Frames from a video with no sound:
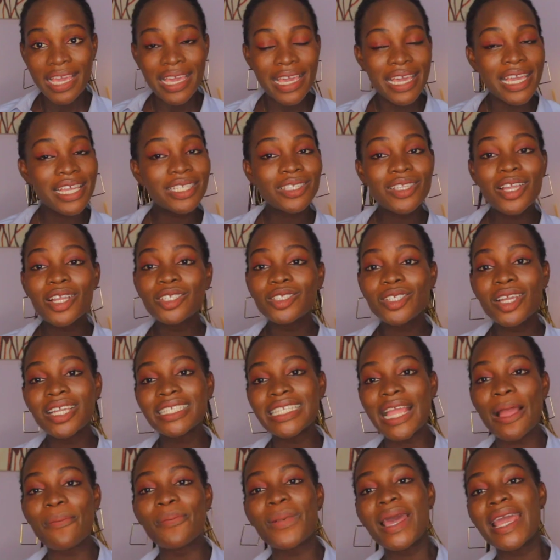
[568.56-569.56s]
It's not
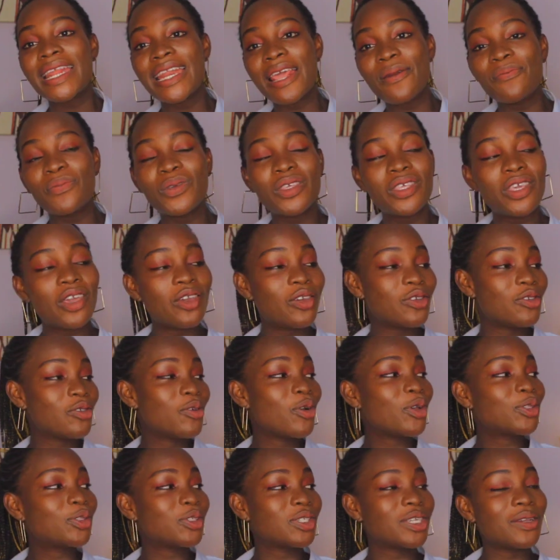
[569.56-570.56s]
just applying NPK and you
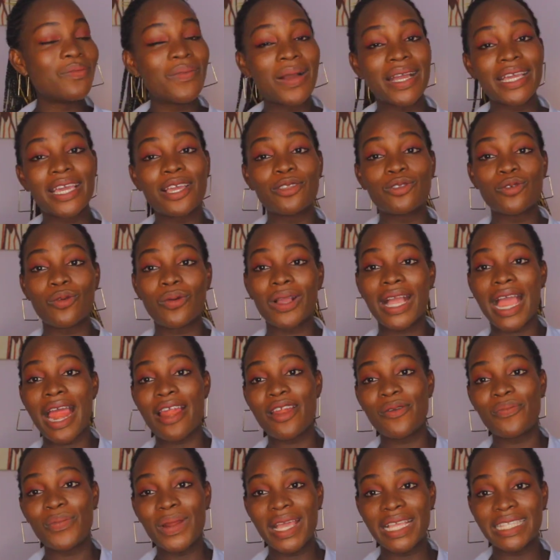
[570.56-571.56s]
go to the market to
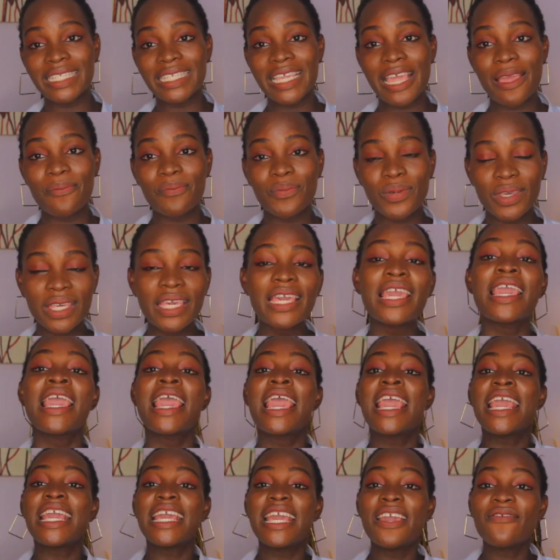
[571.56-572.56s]
carry plenty
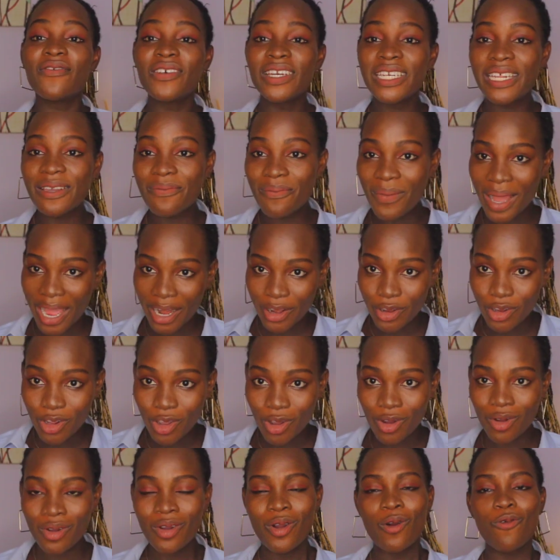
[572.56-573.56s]
NPK. Even the
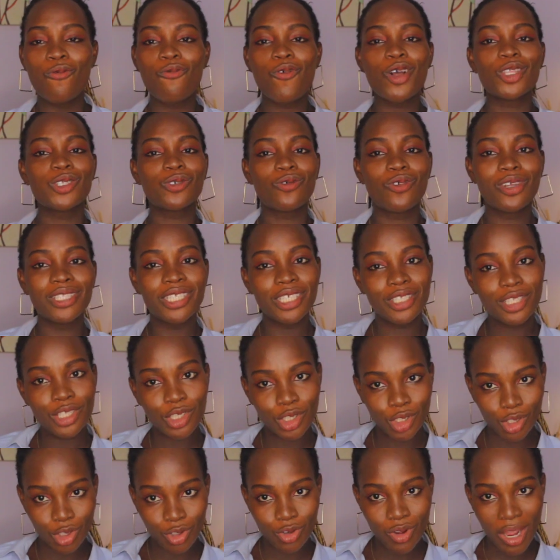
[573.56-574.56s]
manure, what quantity
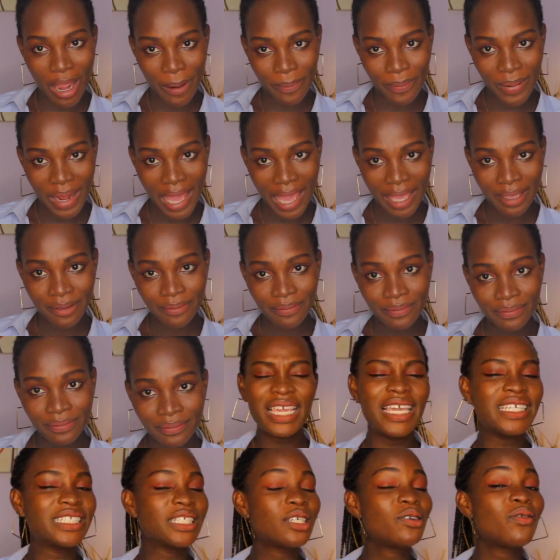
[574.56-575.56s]
should you apply?
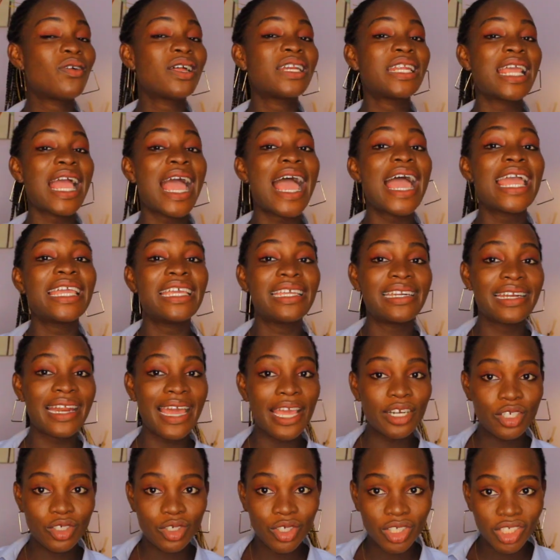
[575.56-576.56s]
Is it one high in
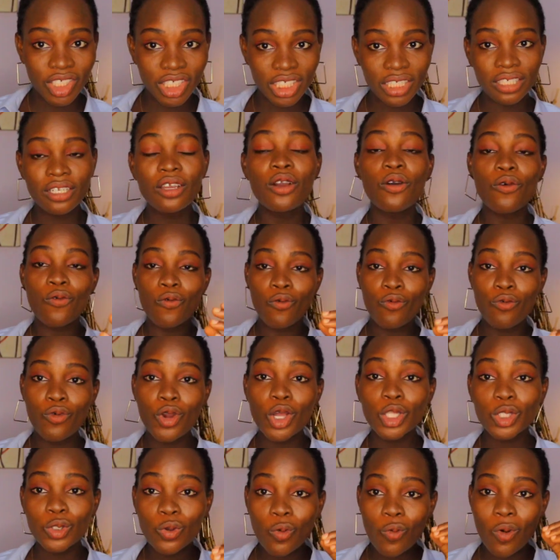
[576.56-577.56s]
nitrogen?
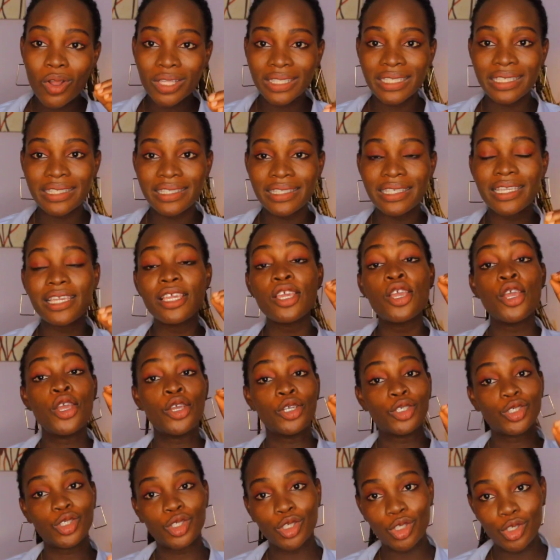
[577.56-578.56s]
What quantity
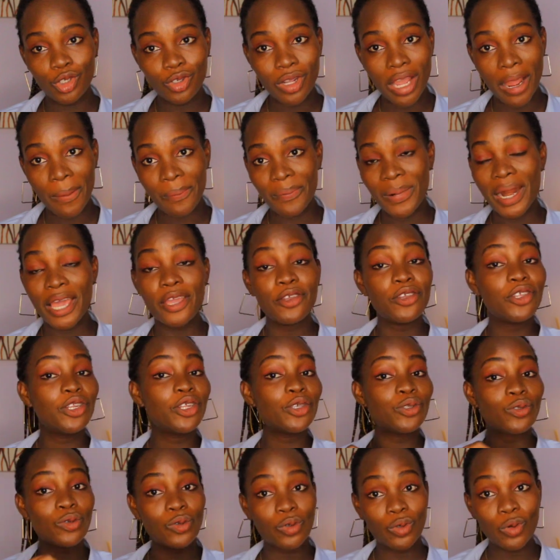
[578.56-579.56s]
should you apply? You
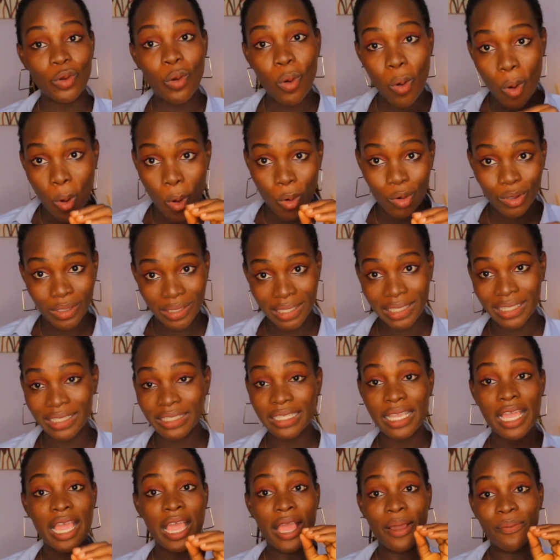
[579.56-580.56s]
need to know all
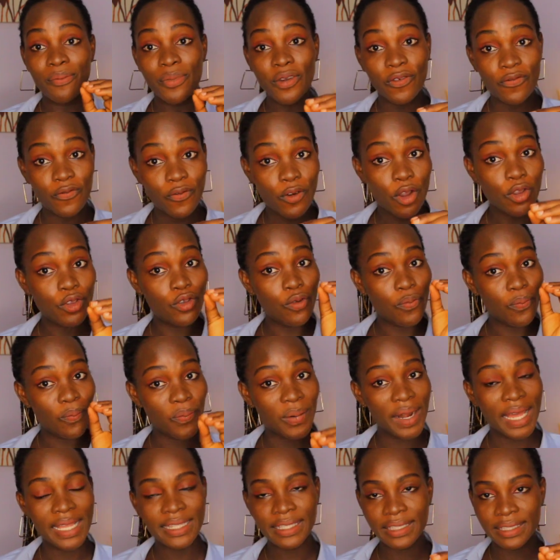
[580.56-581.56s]
this before you
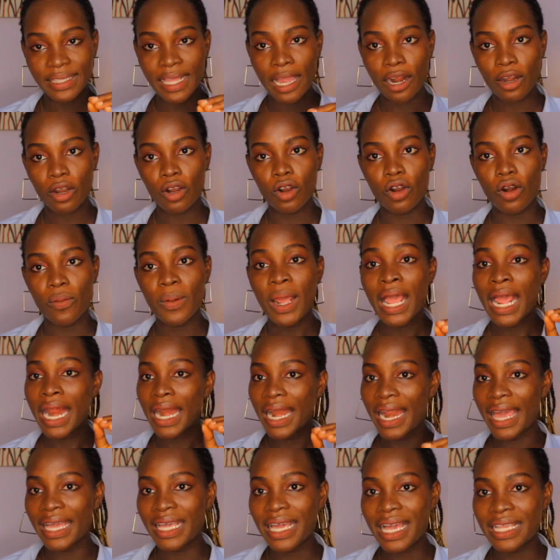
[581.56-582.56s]
plant that crop.
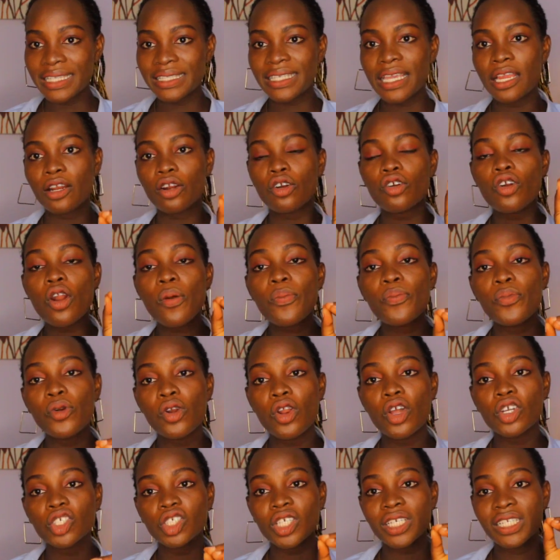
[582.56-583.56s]
Like I said, crop
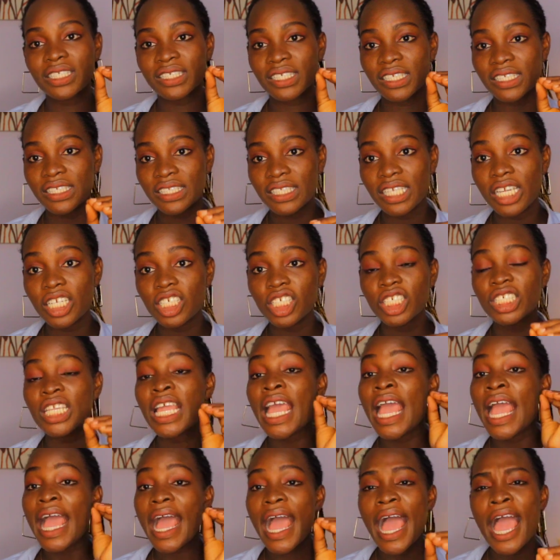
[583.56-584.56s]
production is in stages
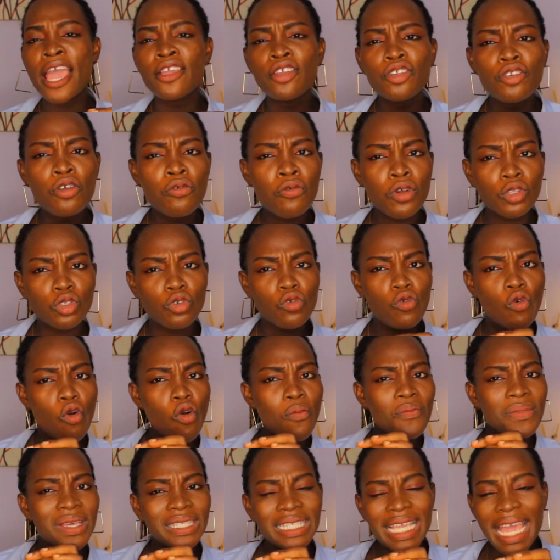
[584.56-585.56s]
and you don't want to
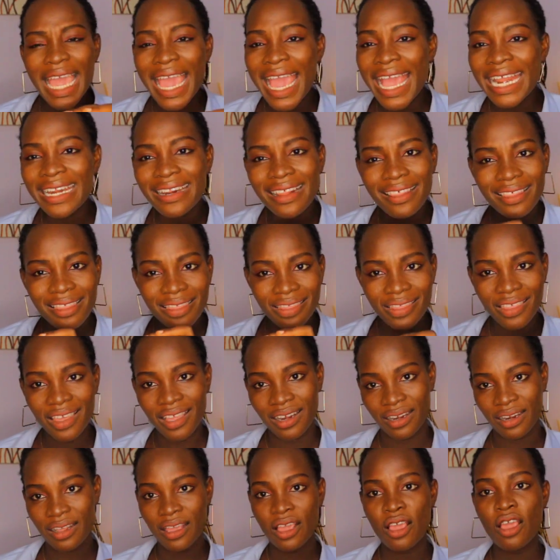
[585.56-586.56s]
omit
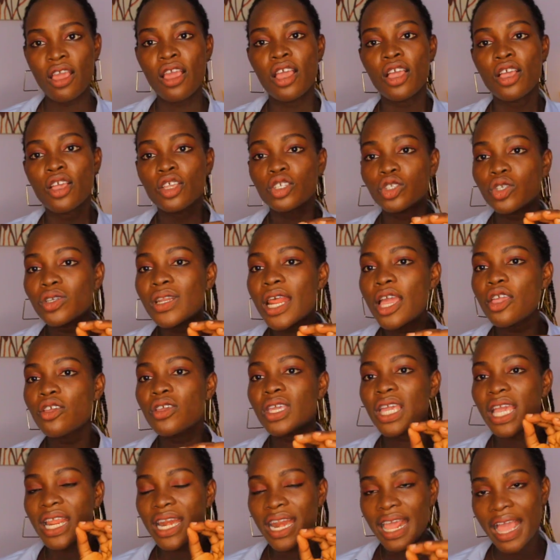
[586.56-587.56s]
anything so that you
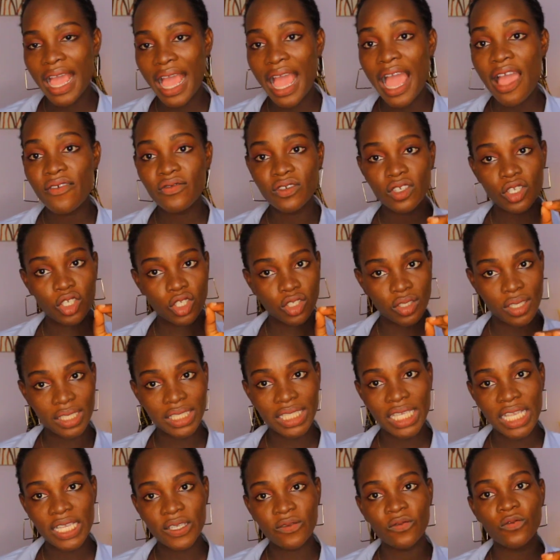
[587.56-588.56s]
can have a
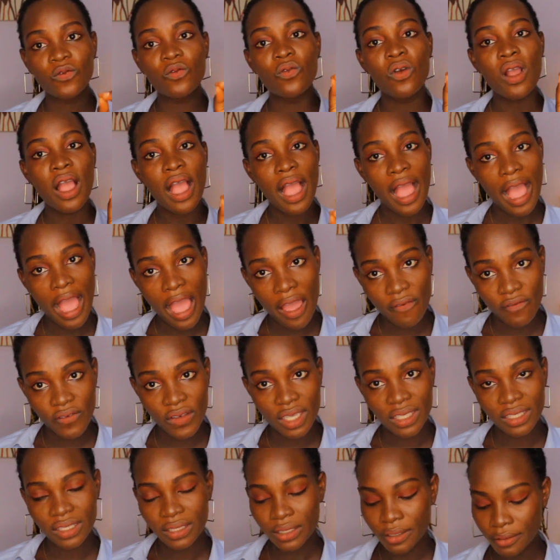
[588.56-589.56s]
successful
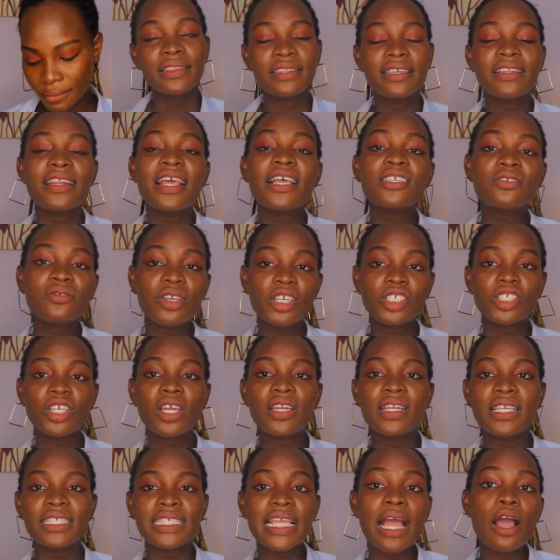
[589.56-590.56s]
harvest. The next
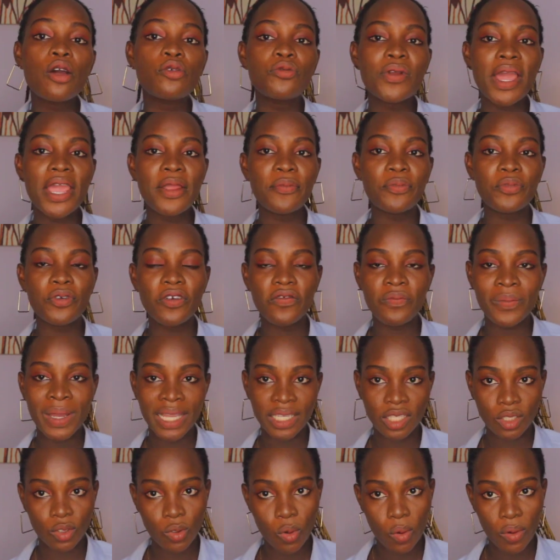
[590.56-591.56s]
question is, how do I improve my
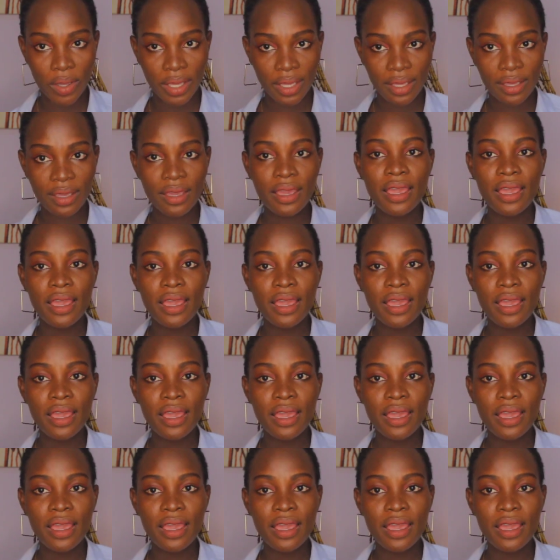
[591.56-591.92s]
soil?